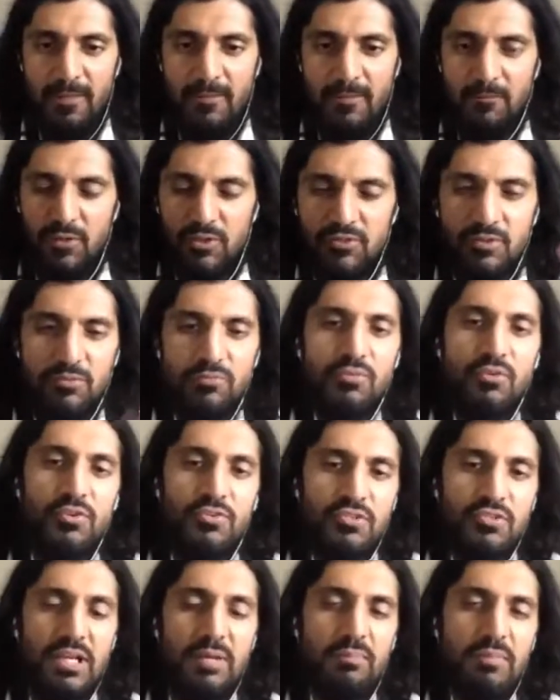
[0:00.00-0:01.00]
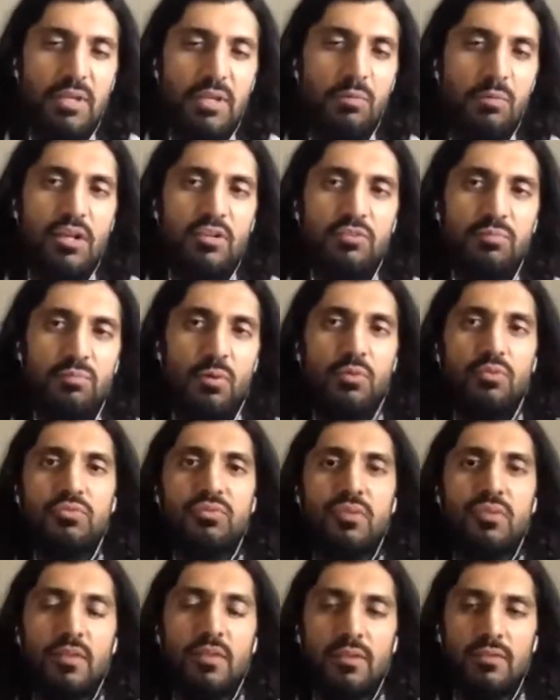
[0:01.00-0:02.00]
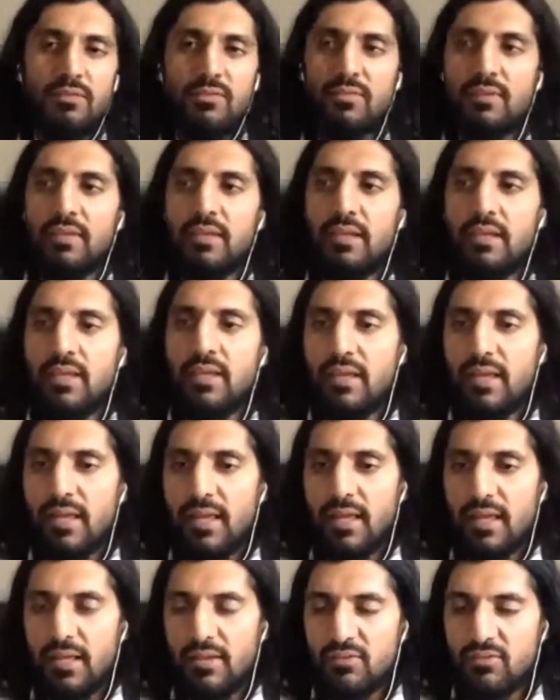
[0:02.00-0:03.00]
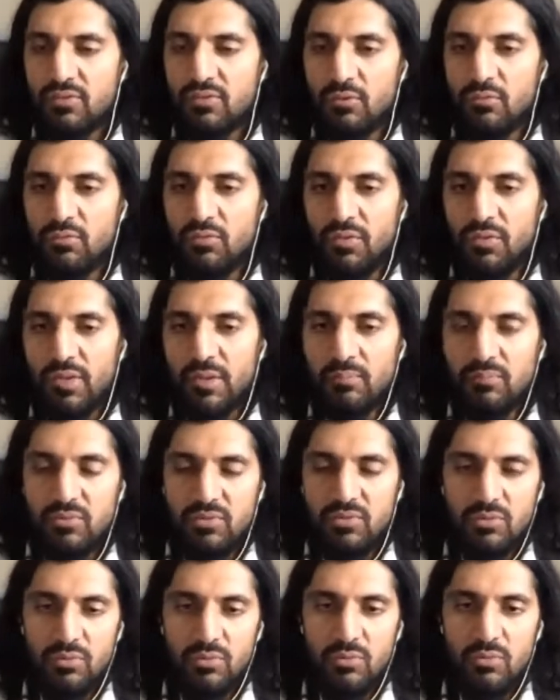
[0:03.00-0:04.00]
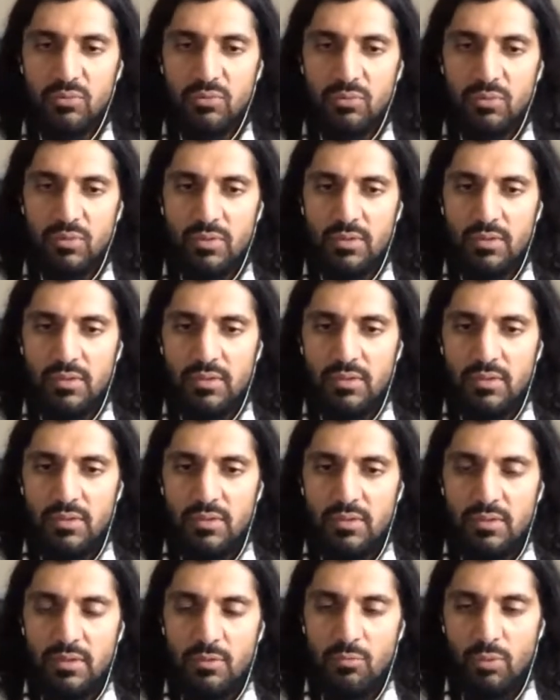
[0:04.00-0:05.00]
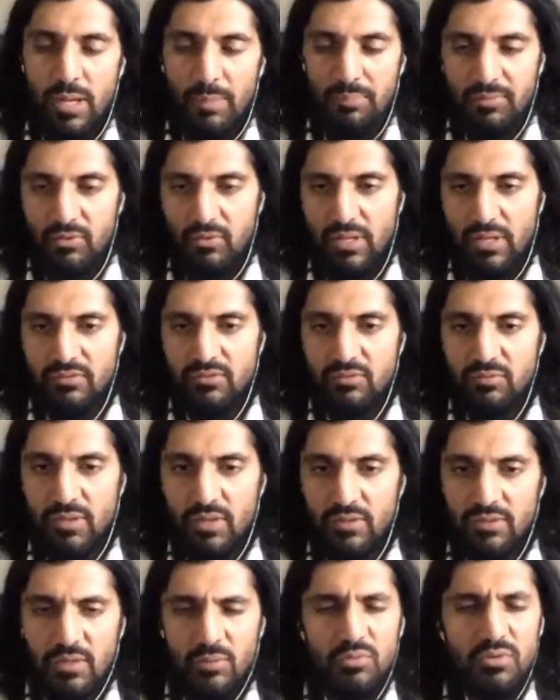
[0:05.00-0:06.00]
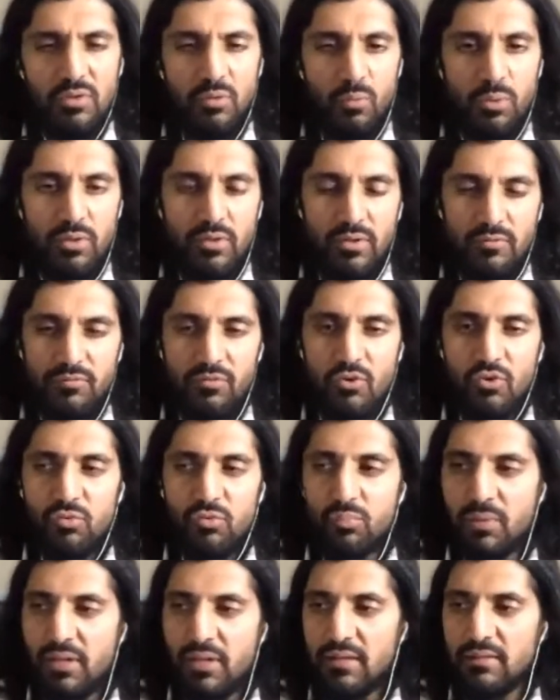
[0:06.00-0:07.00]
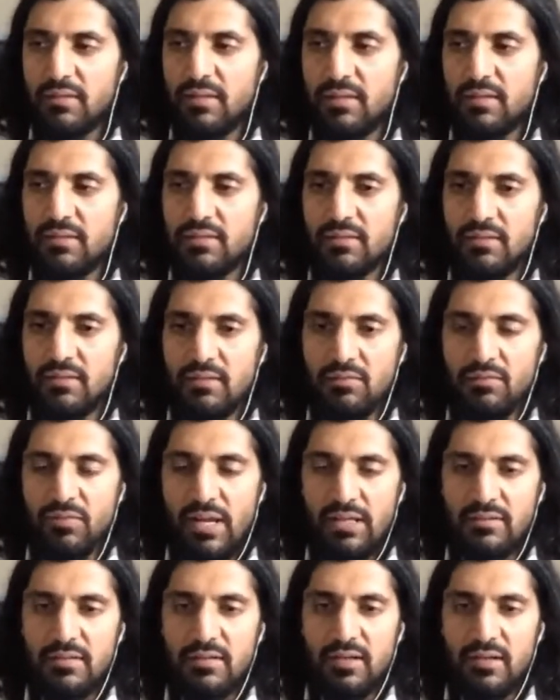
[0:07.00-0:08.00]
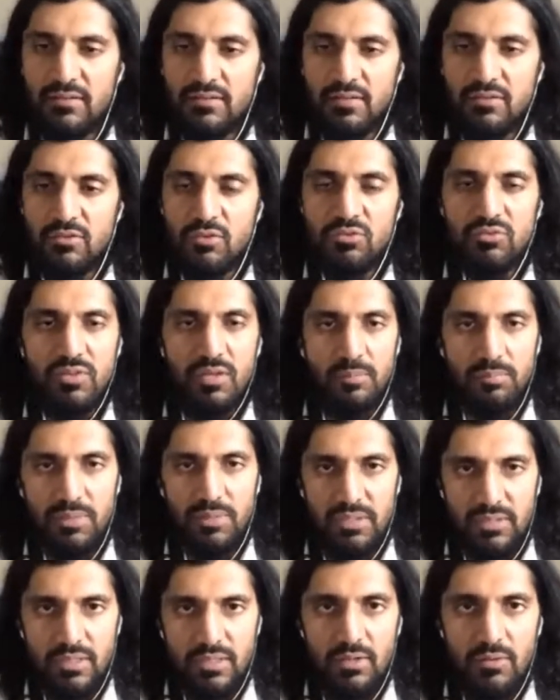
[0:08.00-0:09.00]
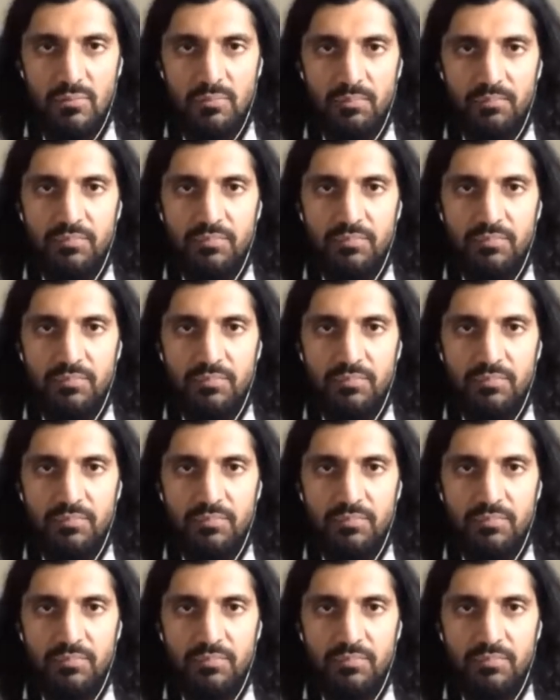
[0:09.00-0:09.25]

this is the first time they were exposed to this. And so for them to wrap their heads around it, it was a little weird at first, but I think the fact that Okteto set up the account,